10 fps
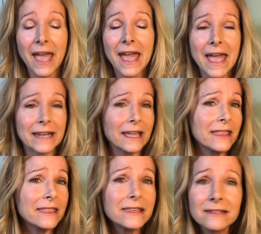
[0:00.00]
And
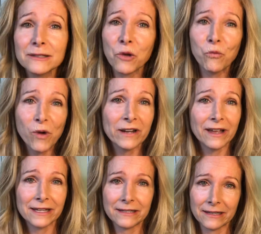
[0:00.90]
this one
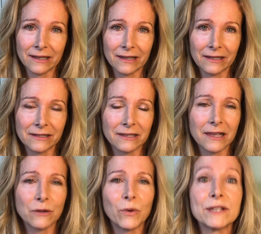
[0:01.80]
idea can
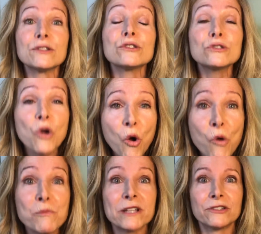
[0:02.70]
take away so
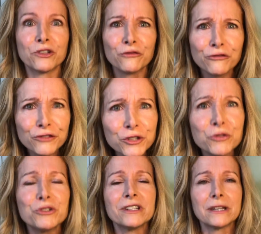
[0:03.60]
much
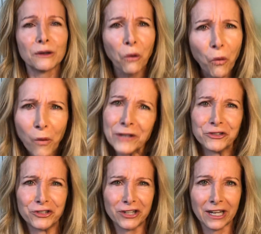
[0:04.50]
confusion and
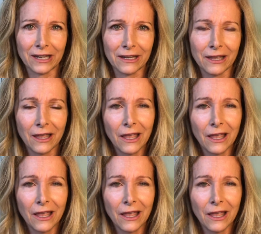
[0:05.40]
questioning